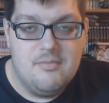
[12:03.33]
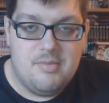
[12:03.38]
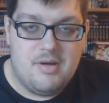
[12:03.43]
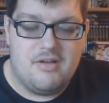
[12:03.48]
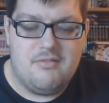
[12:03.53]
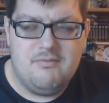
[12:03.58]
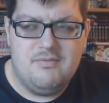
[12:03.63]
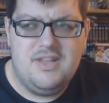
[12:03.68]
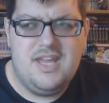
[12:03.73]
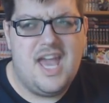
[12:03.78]

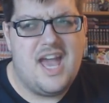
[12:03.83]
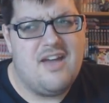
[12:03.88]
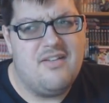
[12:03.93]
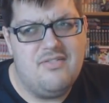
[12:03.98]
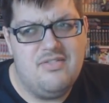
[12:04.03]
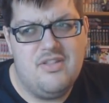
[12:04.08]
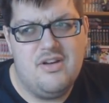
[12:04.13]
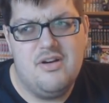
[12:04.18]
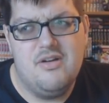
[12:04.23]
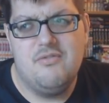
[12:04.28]
But yeah,
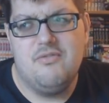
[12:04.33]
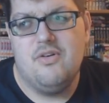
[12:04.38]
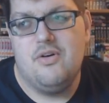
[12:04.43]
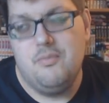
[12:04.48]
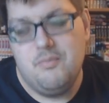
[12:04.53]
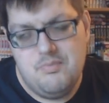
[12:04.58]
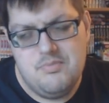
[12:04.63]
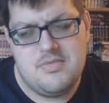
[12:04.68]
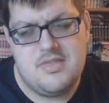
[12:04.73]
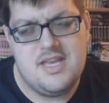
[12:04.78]
no,
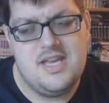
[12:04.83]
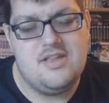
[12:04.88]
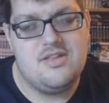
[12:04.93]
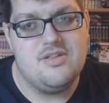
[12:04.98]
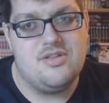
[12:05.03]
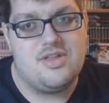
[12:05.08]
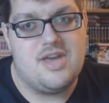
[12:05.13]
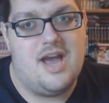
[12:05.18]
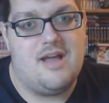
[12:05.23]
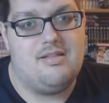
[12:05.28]
overall,
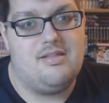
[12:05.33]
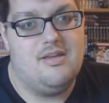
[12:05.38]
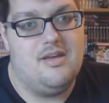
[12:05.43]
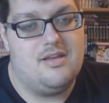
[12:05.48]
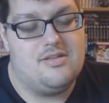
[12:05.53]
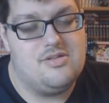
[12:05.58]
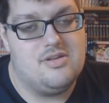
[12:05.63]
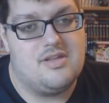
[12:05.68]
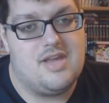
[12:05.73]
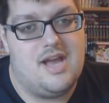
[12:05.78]
decent
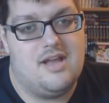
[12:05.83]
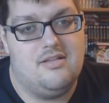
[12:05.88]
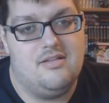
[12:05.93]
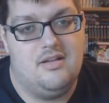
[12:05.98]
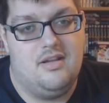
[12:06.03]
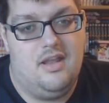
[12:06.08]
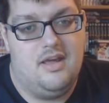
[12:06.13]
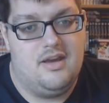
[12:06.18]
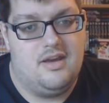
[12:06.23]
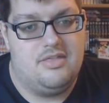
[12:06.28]
chapter. Just had
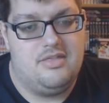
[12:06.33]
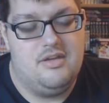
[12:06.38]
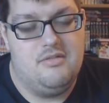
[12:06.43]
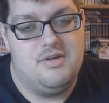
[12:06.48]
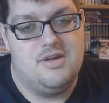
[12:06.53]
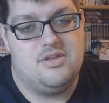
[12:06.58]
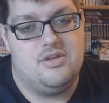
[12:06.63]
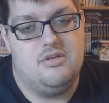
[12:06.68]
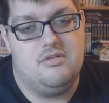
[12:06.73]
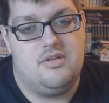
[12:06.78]
like a
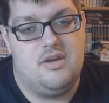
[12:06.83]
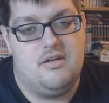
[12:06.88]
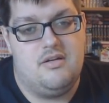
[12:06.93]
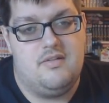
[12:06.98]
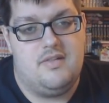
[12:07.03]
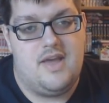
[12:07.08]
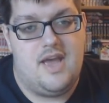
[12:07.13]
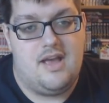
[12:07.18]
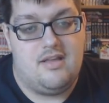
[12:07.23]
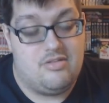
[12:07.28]
few issues here
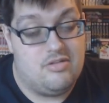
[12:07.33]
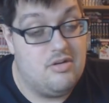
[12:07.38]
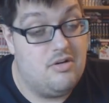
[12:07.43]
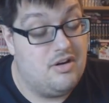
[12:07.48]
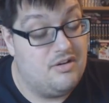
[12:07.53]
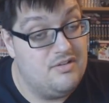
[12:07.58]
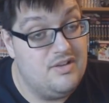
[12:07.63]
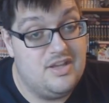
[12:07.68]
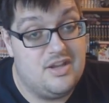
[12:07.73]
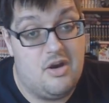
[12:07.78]
and there.
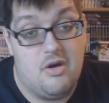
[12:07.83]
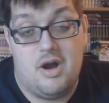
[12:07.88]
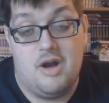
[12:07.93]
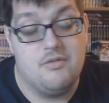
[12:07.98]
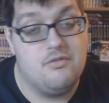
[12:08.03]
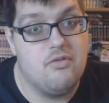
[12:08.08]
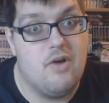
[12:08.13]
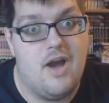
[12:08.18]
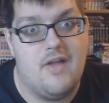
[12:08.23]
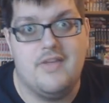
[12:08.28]
So you know,
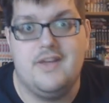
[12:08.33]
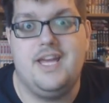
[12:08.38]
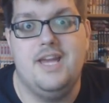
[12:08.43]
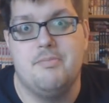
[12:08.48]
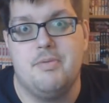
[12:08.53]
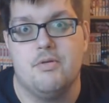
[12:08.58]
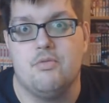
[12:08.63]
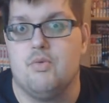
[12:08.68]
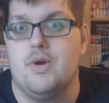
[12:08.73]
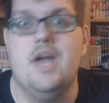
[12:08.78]
I'd rather
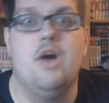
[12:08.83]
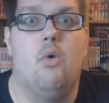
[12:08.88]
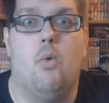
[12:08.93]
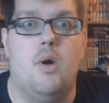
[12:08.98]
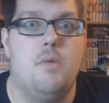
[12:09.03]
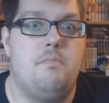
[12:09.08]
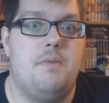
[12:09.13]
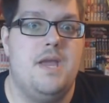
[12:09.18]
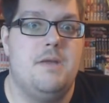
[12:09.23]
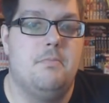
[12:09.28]
keep it real
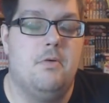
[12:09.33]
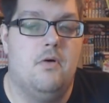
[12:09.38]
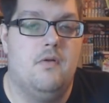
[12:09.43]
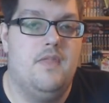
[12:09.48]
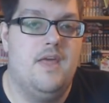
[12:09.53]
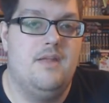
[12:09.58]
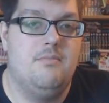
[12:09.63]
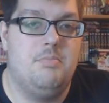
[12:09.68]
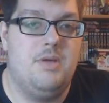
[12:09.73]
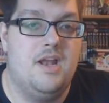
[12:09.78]
with people
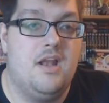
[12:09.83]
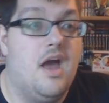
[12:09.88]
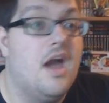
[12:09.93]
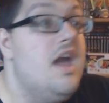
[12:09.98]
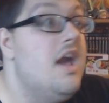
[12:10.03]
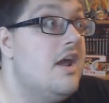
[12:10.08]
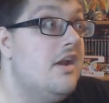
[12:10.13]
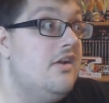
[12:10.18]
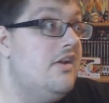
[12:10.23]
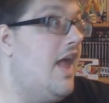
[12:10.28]
than be like,
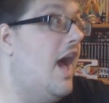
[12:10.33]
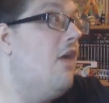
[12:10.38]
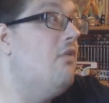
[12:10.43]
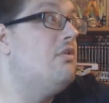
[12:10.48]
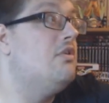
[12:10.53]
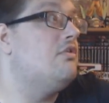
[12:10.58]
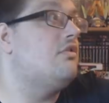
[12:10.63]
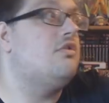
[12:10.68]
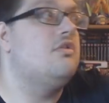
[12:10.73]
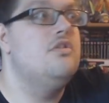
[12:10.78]
there
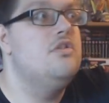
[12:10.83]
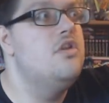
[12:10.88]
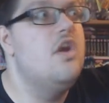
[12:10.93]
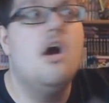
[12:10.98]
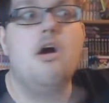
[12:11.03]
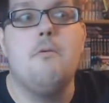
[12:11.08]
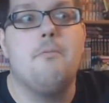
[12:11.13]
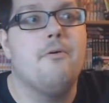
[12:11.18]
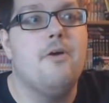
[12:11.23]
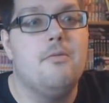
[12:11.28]
was
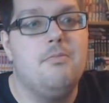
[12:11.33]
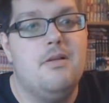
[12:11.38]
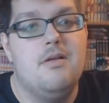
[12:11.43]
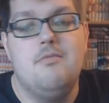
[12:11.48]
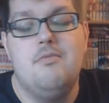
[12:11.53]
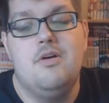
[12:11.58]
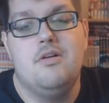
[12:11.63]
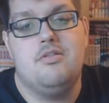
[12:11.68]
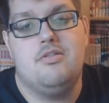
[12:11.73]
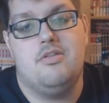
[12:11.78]
no
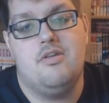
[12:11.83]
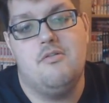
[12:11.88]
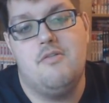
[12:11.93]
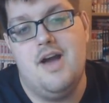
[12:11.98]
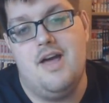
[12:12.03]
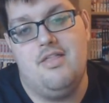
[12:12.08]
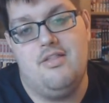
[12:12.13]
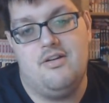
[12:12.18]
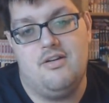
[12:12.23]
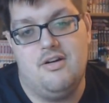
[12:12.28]
problem
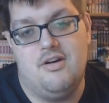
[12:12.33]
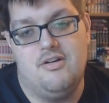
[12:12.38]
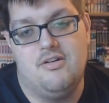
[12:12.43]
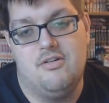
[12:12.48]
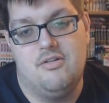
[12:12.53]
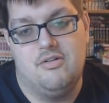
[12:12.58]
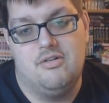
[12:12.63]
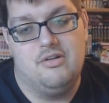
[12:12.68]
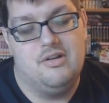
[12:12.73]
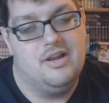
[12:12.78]
whatsoever at
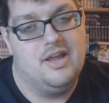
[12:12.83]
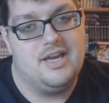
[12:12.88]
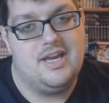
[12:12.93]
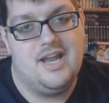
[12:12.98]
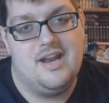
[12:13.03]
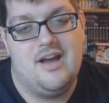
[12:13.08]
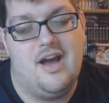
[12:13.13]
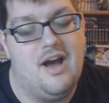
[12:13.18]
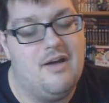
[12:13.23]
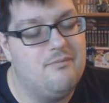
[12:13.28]
all. Like,
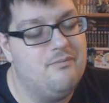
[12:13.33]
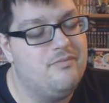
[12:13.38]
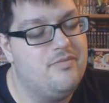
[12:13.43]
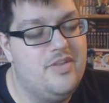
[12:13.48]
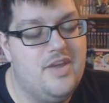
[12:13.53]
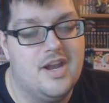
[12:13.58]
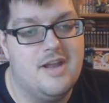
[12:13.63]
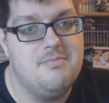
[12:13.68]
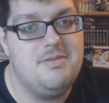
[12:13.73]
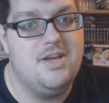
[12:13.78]
I'm
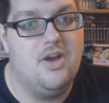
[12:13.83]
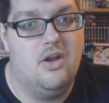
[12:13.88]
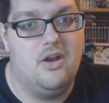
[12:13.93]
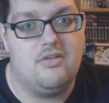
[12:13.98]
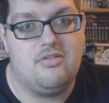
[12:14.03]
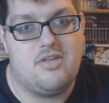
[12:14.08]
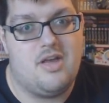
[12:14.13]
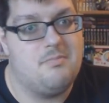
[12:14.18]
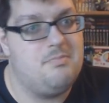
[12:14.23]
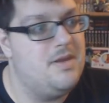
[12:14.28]
gonna be
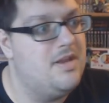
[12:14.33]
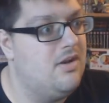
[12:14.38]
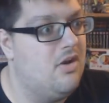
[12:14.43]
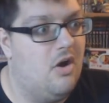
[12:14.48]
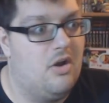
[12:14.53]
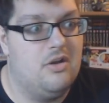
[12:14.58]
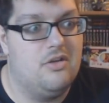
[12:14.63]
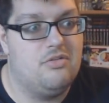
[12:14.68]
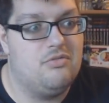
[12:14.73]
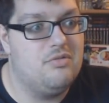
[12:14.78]
honest. I've been
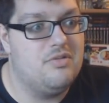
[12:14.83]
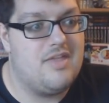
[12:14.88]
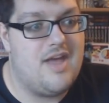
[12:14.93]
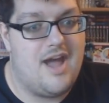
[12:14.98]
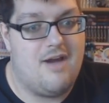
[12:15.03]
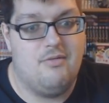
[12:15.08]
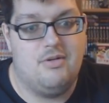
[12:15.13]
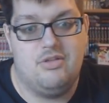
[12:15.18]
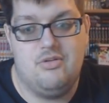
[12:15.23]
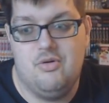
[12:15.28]
honest with
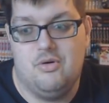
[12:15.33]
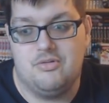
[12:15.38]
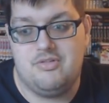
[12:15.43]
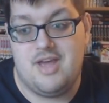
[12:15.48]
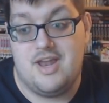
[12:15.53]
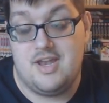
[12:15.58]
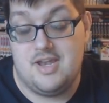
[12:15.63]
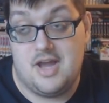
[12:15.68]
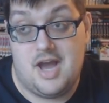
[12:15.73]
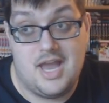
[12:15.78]
that with
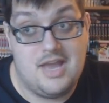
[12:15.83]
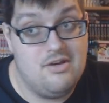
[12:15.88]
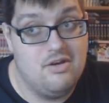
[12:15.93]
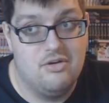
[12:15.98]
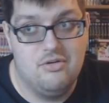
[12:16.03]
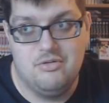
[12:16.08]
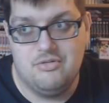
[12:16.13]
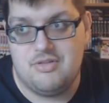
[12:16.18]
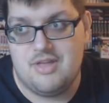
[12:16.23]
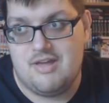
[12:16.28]
Quartet Knight,
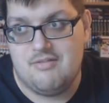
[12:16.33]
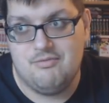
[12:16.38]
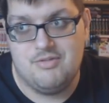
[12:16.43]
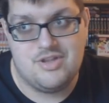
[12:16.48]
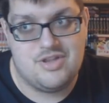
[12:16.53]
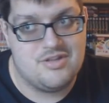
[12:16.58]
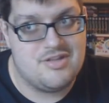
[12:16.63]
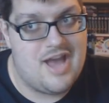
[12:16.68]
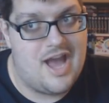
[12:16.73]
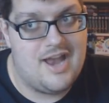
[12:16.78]
who's uh,
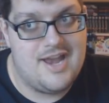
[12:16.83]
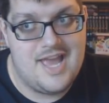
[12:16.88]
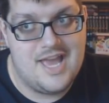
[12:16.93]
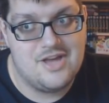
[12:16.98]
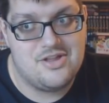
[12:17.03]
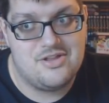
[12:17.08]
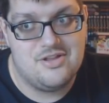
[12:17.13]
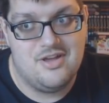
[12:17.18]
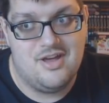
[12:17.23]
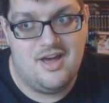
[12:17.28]
which has had
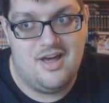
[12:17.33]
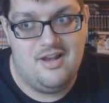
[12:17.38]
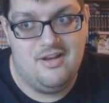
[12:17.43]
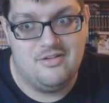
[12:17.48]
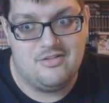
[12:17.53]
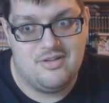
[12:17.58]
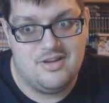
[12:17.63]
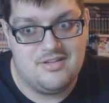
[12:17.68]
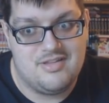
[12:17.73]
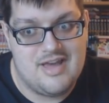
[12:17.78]
issues. Uh,
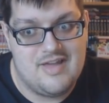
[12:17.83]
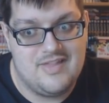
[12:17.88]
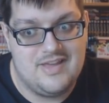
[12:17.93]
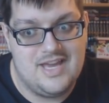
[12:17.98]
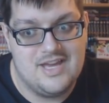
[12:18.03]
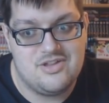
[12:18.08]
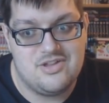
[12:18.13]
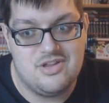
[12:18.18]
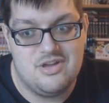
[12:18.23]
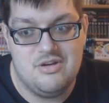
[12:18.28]
looks like it's
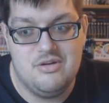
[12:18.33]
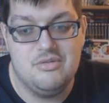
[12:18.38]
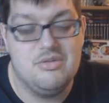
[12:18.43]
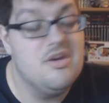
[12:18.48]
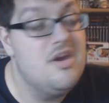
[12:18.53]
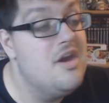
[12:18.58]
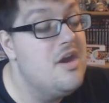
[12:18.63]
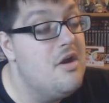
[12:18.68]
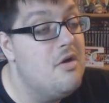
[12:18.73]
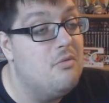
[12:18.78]
having issues.
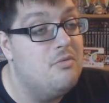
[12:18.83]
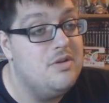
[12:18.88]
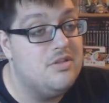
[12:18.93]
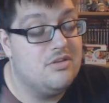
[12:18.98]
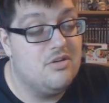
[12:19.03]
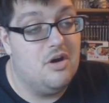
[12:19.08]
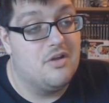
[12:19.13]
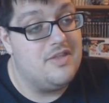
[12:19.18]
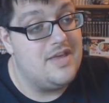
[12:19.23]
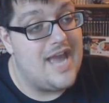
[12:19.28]

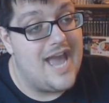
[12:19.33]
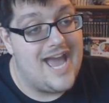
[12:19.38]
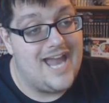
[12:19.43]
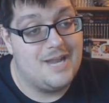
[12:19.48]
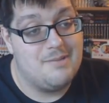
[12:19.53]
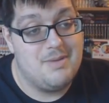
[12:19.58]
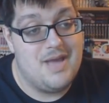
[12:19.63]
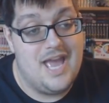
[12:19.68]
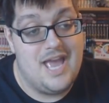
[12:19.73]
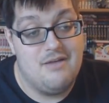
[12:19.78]
We've got the
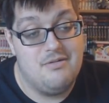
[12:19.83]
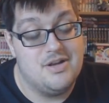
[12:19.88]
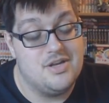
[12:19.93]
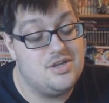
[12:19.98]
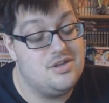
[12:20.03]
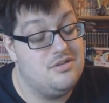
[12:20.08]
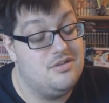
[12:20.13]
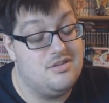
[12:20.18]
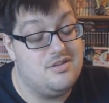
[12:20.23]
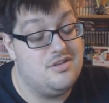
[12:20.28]
anime, which